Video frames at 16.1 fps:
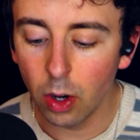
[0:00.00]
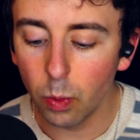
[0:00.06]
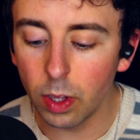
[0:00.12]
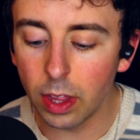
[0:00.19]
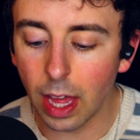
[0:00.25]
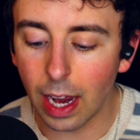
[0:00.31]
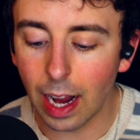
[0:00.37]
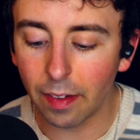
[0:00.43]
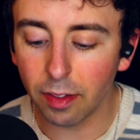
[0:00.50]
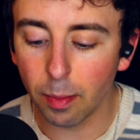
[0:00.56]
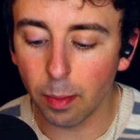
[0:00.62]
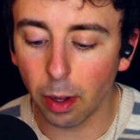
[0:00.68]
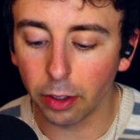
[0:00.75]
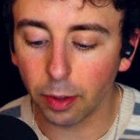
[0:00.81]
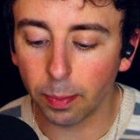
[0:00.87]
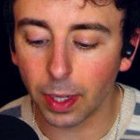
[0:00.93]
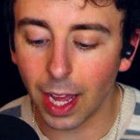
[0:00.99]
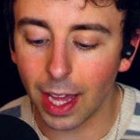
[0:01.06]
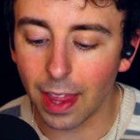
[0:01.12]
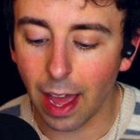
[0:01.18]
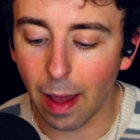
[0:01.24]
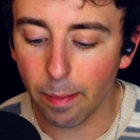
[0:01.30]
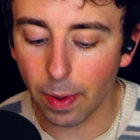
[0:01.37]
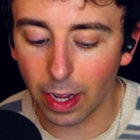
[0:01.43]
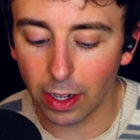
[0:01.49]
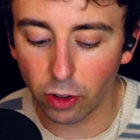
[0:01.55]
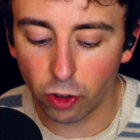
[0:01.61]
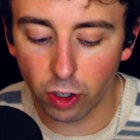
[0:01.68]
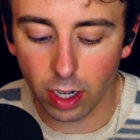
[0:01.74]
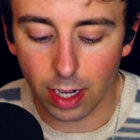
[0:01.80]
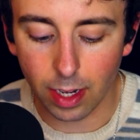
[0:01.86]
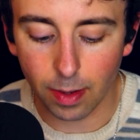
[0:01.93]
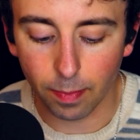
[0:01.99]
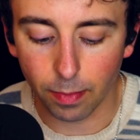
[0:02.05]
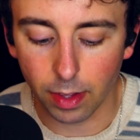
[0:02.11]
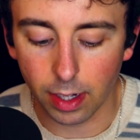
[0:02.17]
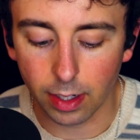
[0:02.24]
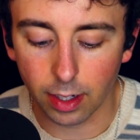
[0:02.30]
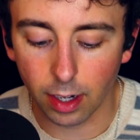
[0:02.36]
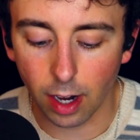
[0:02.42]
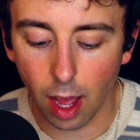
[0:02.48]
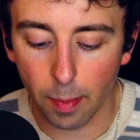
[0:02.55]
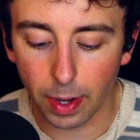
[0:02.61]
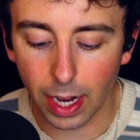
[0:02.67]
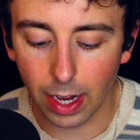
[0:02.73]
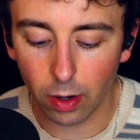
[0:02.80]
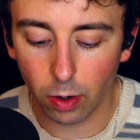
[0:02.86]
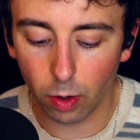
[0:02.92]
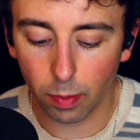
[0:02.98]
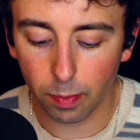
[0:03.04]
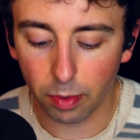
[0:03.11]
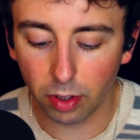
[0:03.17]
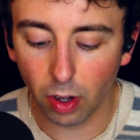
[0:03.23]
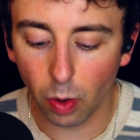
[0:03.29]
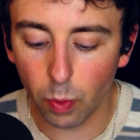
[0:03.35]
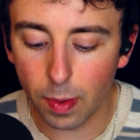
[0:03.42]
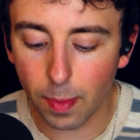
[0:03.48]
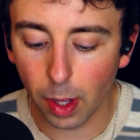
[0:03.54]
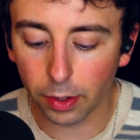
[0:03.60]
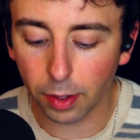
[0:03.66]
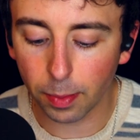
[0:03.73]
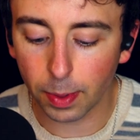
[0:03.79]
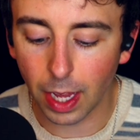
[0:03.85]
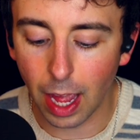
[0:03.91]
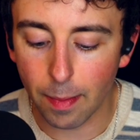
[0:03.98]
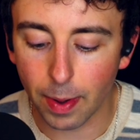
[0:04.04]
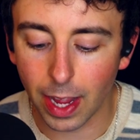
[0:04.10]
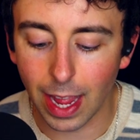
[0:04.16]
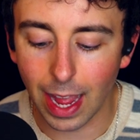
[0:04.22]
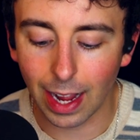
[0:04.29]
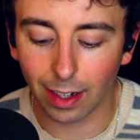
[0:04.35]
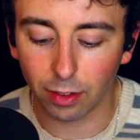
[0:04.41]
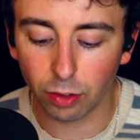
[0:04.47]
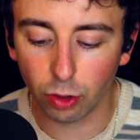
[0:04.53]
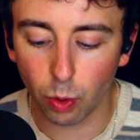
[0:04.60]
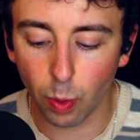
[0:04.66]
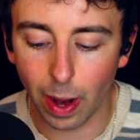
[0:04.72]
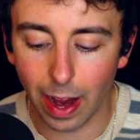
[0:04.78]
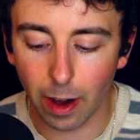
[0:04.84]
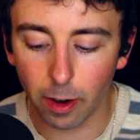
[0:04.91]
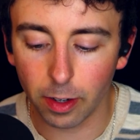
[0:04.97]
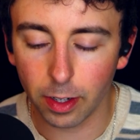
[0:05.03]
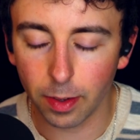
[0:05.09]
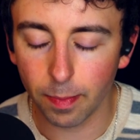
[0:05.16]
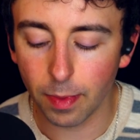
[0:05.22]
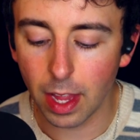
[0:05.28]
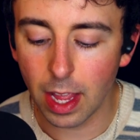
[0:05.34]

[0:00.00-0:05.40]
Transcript: We then have to multiply that by g, the denominator, so we multiply by x squared.